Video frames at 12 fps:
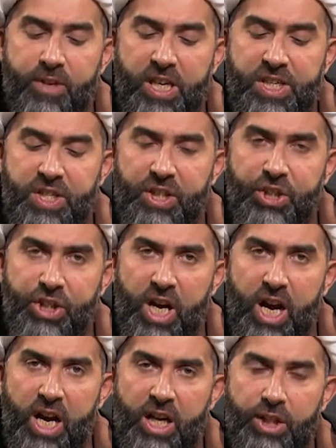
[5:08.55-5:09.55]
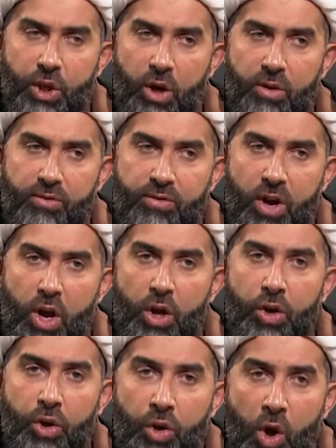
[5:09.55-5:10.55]
is in charge of
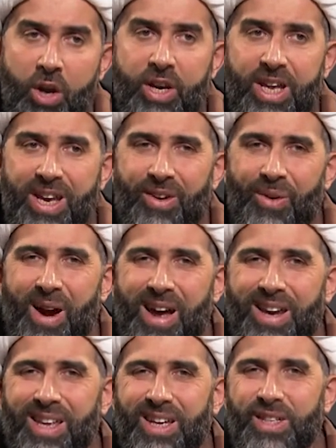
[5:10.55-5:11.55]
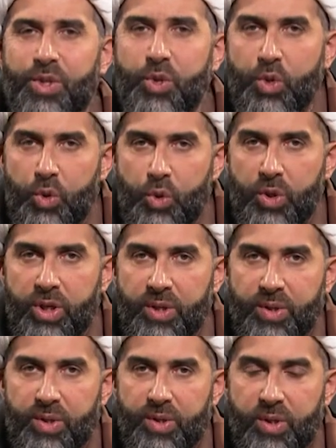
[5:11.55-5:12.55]
non-Iranian
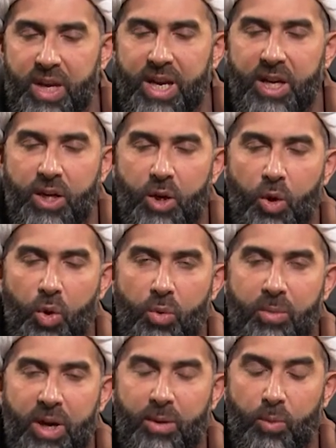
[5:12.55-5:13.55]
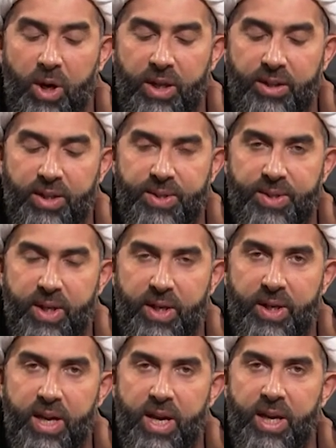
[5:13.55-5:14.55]
students in Qum
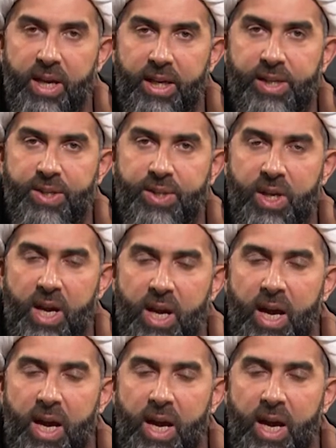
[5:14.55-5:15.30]
al-Muqaddasa is